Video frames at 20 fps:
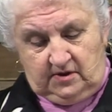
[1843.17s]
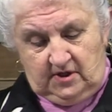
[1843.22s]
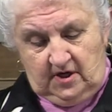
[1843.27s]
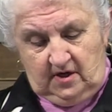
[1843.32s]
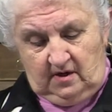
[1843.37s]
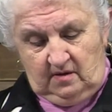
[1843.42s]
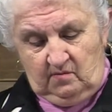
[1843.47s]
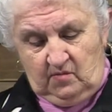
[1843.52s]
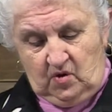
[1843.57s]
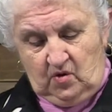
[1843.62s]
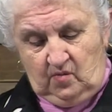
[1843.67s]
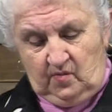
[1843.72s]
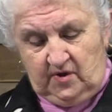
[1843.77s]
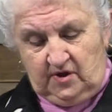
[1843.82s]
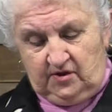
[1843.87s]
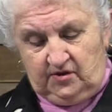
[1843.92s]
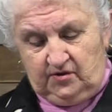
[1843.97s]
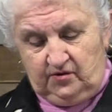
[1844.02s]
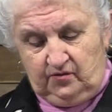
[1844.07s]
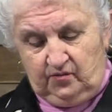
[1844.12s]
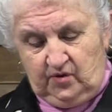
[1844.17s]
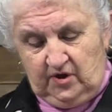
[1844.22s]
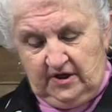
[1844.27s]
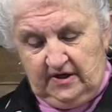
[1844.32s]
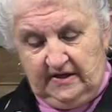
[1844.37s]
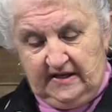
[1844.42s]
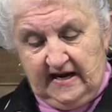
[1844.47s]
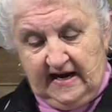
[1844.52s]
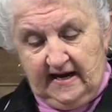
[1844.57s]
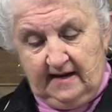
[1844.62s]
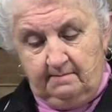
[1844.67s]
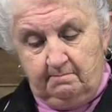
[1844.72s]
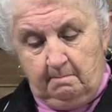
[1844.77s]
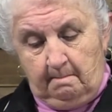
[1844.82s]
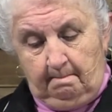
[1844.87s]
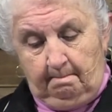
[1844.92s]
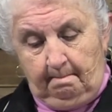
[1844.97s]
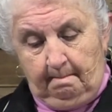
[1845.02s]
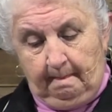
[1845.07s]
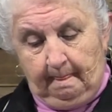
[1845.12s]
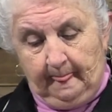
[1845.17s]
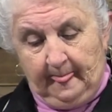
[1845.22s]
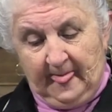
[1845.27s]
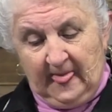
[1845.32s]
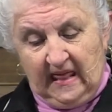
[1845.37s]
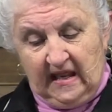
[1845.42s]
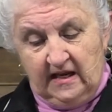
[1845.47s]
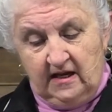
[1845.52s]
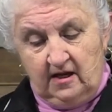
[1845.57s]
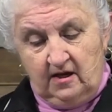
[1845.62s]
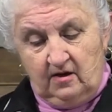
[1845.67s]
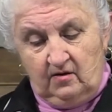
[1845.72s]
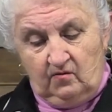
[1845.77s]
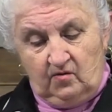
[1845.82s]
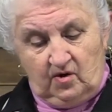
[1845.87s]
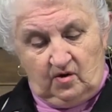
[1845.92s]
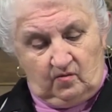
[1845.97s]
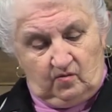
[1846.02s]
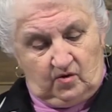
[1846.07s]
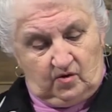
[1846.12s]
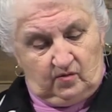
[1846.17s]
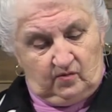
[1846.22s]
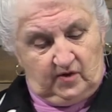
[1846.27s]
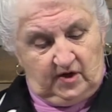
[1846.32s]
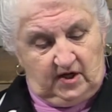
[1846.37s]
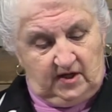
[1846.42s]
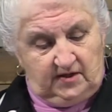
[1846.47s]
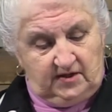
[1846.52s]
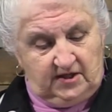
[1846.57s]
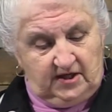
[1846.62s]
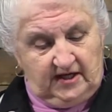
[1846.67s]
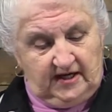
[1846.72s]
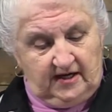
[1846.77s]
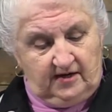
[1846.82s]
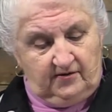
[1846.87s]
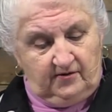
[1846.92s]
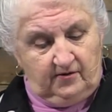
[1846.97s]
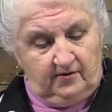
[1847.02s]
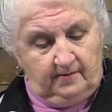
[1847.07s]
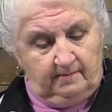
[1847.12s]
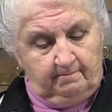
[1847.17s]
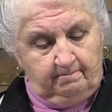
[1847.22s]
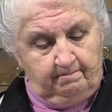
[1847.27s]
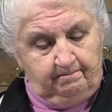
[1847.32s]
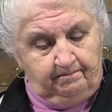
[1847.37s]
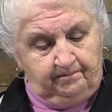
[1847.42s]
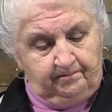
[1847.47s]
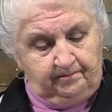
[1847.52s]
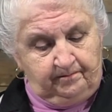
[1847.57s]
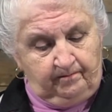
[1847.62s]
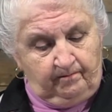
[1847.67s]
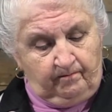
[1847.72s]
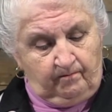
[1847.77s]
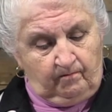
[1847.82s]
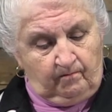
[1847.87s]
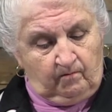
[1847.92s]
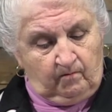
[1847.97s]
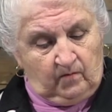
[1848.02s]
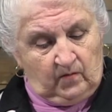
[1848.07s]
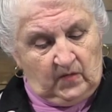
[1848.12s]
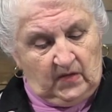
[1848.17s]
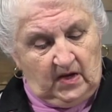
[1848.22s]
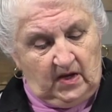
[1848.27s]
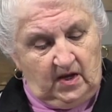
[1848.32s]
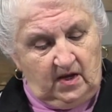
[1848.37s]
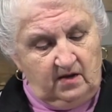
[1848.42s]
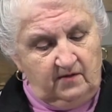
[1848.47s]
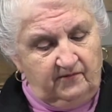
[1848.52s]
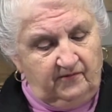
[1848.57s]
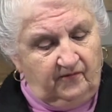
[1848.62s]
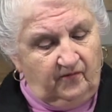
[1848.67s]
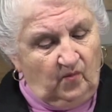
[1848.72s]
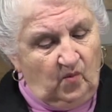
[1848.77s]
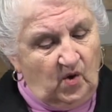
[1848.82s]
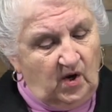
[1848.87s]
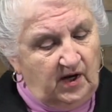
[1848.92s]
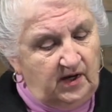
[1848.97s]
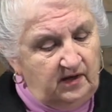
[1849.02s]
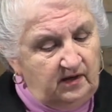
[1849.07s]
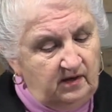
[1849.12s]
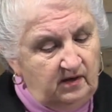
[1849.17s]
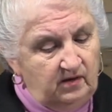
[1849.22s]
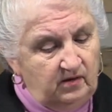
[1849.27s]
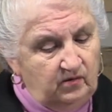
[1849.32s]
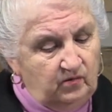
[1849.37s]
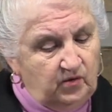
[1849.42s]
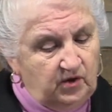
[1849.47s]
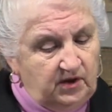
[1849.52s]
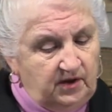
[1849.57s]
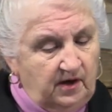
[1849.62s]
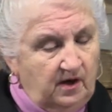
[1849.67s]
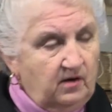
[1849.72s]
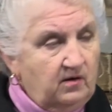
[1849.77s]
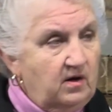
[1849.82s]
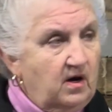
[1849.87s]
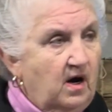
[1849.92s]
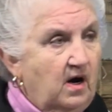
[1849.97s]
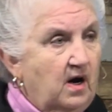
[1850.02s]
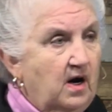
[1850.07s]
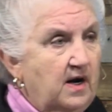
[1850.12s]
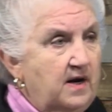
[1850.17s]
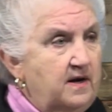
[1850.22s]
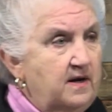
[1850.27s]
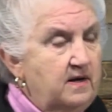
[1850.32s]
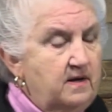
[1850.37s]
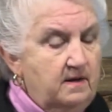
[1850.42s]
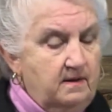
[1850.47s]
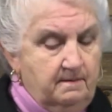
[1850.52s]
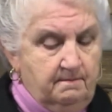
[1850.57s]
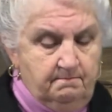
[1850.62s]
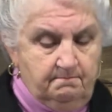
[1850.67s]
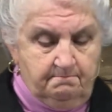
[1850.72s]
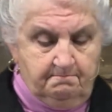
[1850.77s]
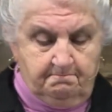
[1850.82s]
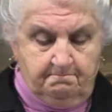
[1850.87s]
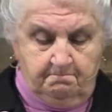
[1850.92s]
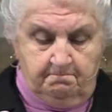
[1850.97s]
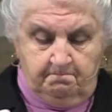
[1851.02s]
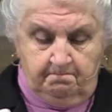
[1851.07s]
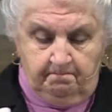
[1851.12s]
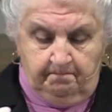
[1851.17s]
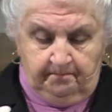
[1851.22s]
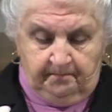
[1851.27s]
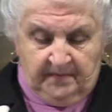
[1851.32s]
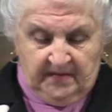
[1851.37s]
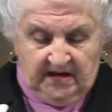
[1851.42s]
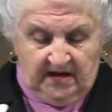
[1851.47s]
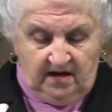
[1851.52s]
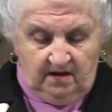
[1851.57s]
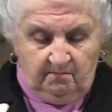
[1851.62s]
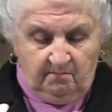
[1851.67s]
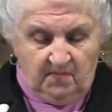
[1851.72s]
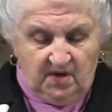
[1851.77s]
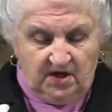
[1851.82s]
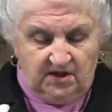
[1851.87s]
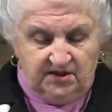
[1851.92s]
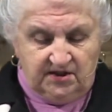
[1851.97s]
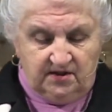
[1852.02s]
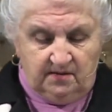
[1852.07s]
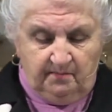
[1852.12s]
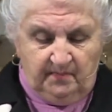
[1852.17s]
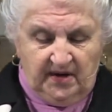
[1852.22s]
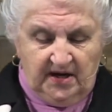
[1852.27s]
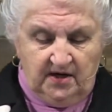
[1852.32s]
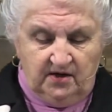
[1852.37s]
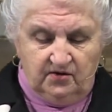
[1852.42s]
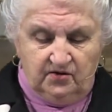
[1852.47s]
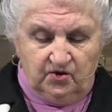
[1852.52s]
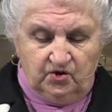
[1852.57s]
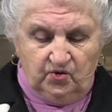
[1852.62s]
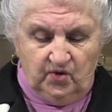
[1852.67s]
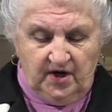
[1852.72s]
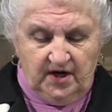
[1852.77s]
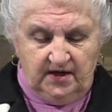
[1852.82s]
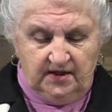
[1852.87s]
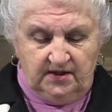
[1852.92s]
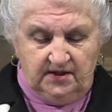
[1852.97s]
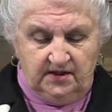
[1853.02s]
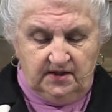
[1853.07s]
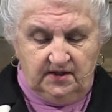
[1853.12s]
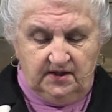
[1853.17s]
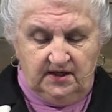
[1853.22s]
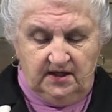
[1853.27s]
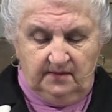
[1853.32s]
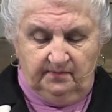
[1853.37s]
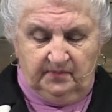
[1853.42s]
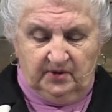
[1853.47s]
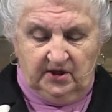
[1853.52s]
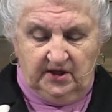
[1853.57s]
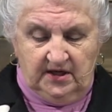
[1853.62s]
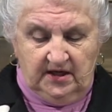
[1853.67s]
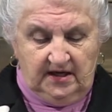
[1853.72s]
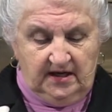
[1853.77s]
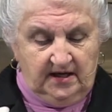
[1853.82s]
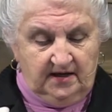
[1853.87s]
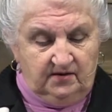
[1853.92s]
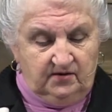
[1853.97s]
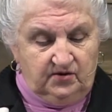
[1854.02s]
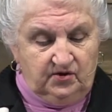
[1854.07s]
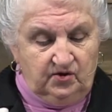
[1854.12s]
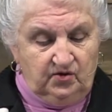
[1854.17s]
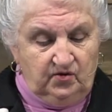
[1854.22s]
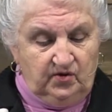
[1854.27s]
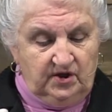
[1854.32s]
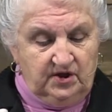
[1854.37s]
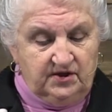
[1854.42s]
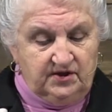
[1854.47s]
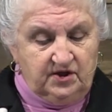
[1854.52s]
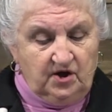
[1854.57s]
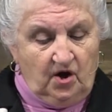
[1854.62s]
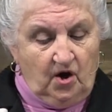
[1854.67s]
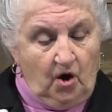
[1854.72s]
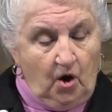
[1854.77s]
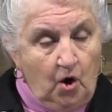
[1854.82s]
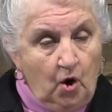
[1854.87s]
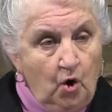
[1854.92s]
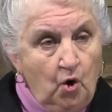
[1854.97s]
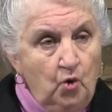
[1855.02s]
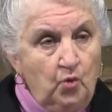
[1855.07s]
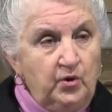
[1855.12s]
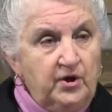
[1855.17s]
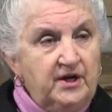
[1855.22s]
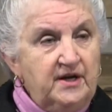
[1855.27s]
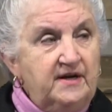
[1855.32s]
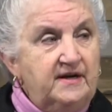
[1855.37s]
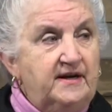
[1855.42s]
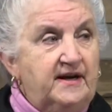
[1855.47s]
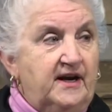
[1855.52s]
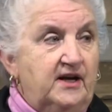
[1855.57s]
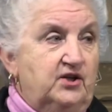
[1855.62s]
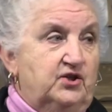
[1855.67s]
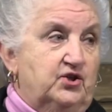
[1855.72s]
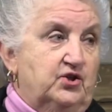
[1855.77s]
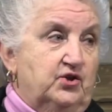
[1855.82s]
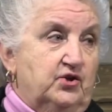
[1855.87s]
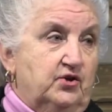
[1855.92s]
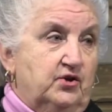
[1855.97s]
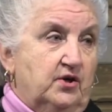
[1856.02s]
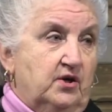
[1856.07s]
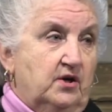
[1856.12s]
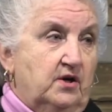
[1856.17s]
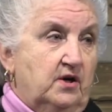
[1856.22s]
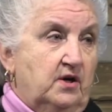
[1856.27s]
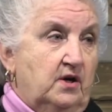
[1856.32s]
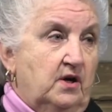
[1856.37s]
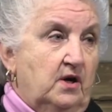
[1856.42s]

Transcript: Take a moment to read that. Well, we'll read it together. If one would know God, he must penetrate deeply into his own nature,